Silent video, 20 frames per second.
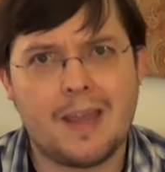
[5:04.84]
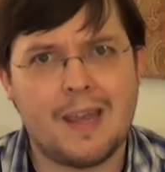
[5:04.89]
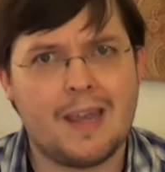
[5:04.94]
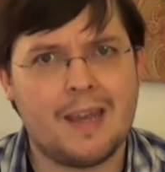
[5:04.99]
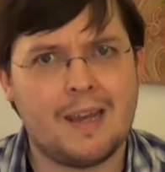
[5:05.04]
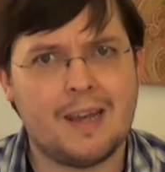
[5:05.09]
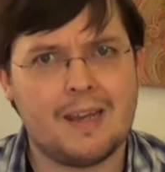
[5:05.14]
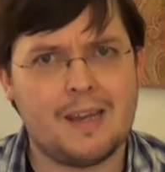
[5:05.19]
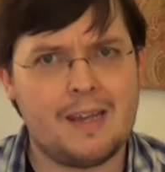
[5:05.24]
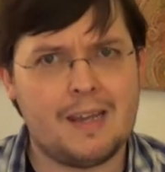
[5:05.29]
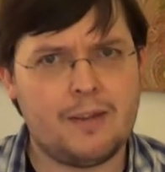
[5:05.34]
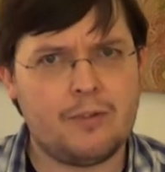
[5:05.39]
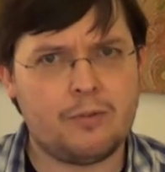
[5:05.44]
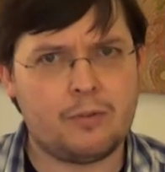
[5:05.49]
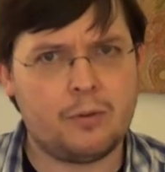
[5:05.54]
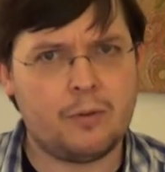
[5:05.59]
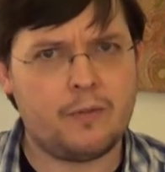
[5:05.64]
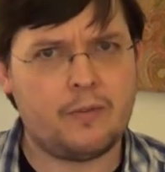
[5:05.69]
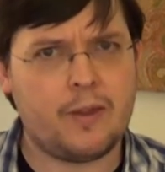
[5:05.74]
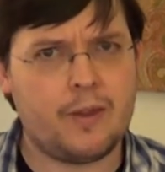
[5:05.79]
and he
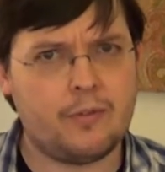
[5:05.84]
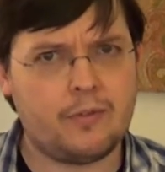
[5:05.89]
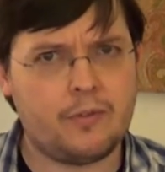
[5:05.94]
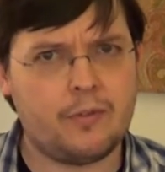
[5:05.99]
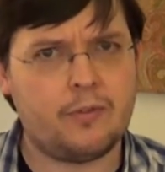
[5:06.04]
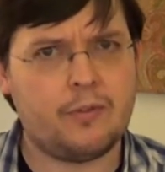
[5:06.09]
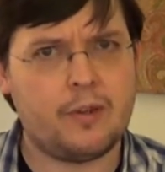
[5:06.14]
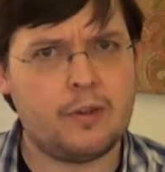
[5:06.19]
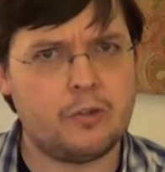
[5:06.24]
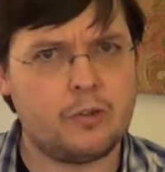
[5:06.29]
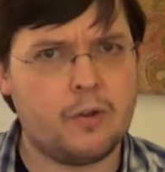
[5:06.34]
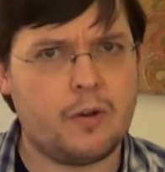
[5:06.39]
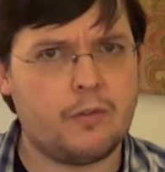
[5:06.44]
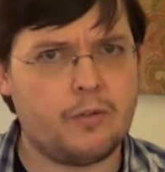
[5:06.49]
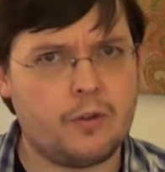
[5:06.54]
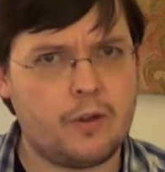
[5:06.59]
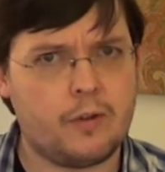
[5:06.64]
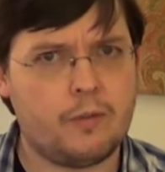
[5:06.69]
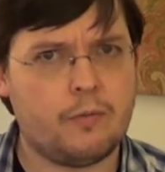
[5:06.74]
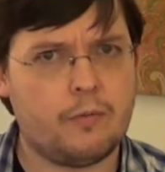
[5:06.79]
sort of has this
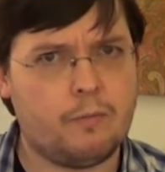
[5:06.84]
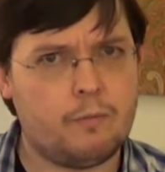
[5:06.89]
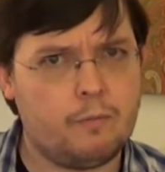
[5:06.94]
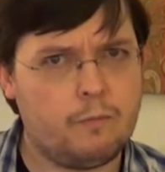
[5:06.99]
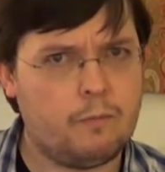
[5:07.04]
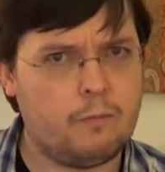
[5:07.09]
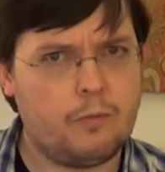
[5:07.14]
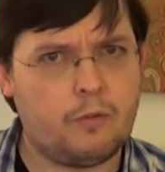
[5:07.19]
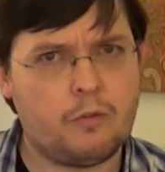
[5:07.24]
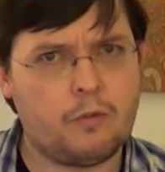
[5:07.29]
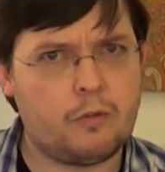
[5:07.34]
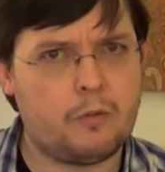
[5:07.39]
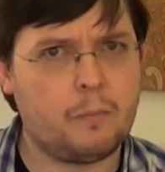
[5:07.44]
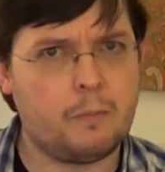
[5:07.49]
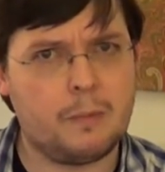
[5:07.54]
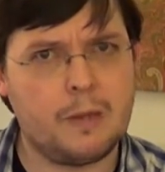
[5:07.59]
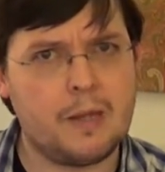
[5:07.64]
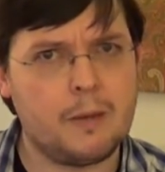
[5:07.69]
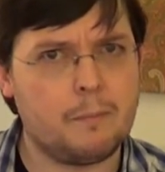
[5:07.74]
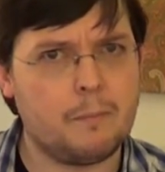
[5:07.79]
interesting
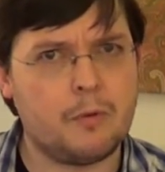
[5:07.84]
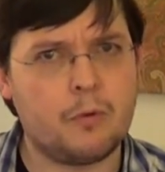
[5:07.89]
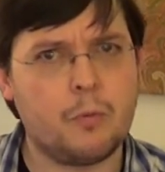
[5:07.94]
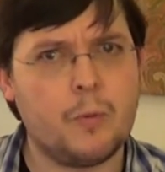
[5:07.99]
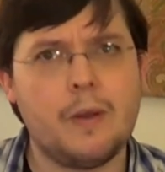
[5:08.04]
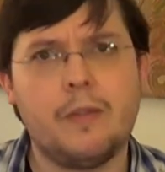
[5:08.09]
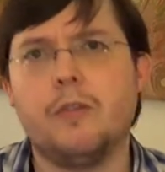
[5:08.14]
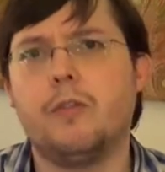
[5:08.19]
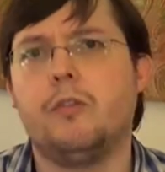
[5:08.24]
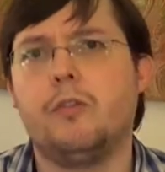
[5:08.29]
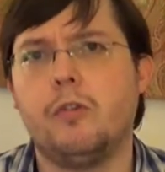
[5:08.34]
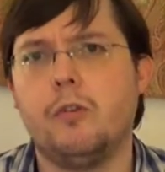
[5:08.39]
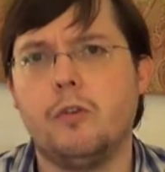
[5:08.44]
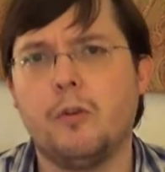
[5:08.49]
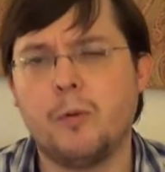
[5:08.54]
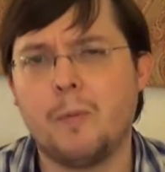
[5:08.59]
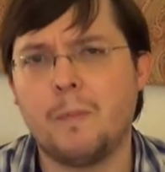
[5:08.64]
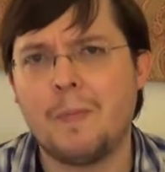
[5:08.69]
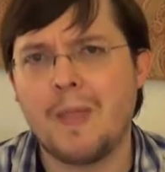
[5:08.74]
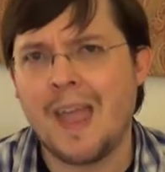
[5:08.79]
split between the two.